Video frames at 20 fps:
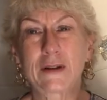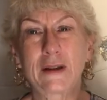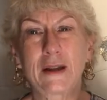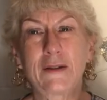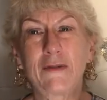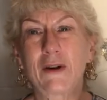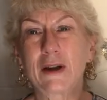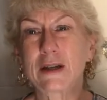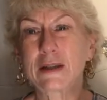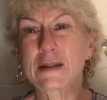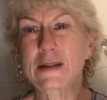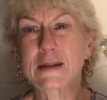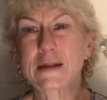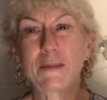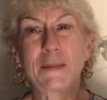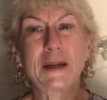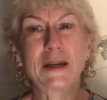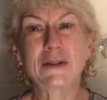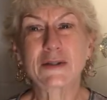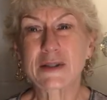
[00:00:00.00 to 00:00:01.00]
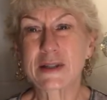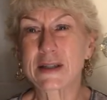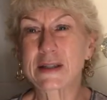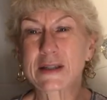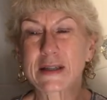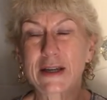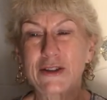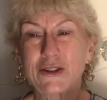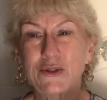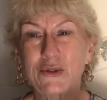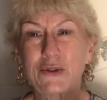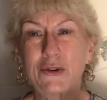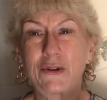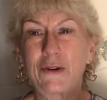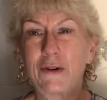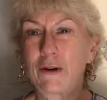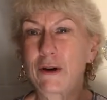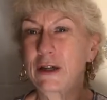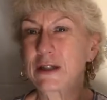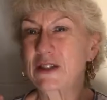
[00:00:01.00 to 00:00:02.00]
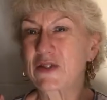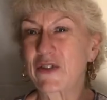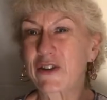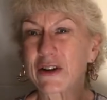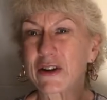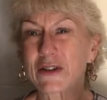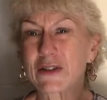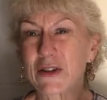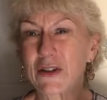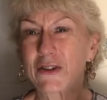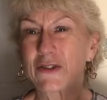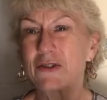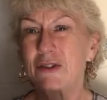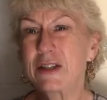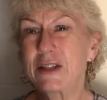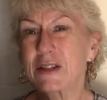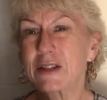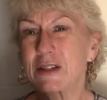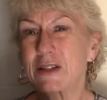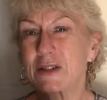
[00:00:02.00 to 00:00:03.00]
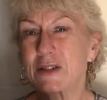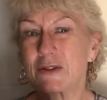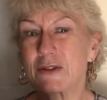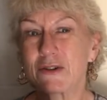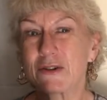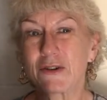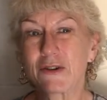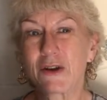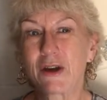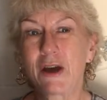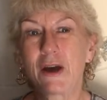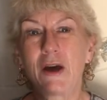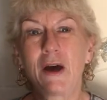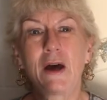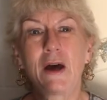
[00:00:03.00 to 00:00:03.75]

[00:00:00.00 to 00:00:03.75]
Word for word: live on somebody else's schedule as far as laundry is concerned,